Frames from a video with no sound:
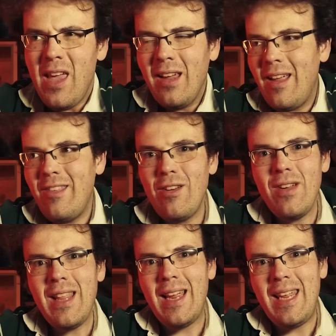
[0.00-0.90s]

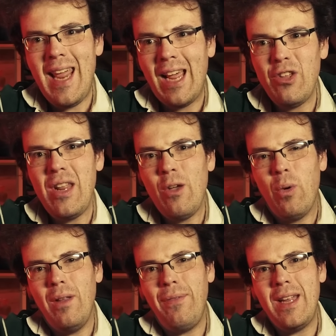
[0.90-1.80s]
considering that he actually
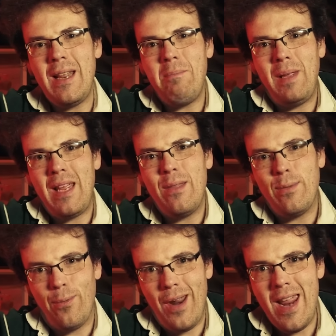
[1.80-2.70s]
qualified in
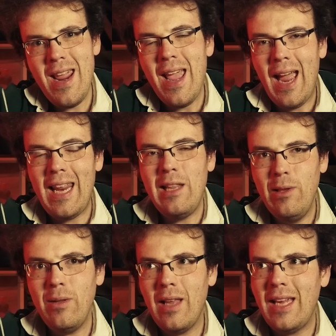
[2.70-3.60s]
P3 and he
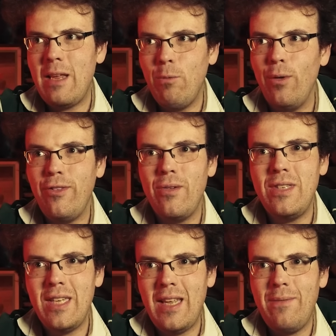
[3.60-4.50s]
looked like he was going
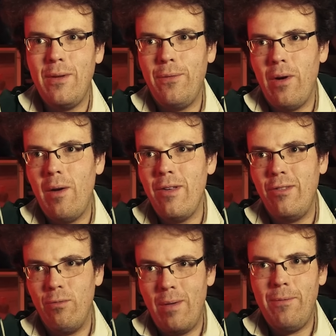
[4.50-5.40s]
to give the Ferraris
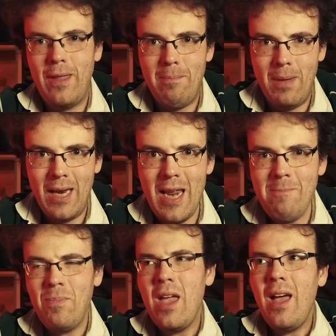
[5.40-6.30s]
a run for their money,
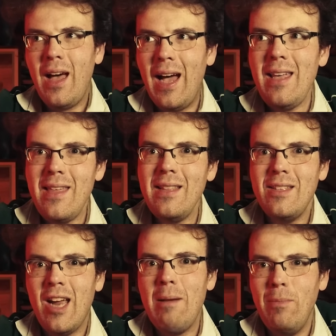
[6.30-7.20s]
I think the
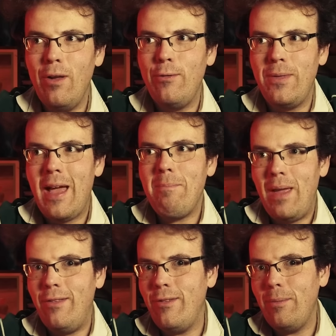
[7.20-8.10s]
time lost with that
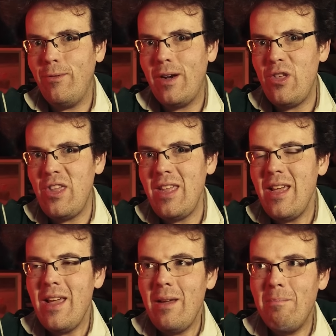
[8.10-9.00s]
pit stop strategy
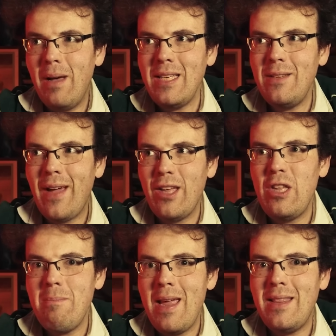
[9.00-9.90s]
might have
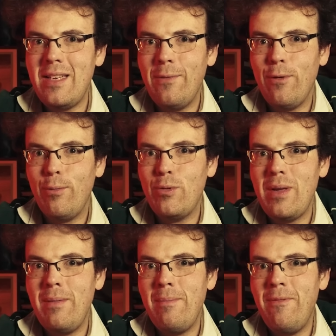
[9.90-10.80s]
actually made the difference
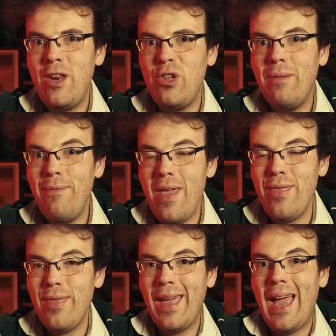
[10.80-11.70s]
between him finishing
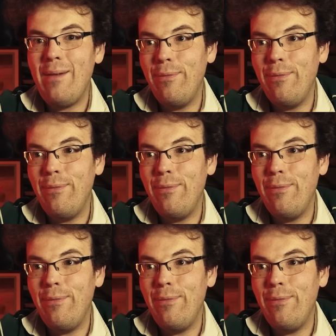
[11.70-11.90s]
fifth and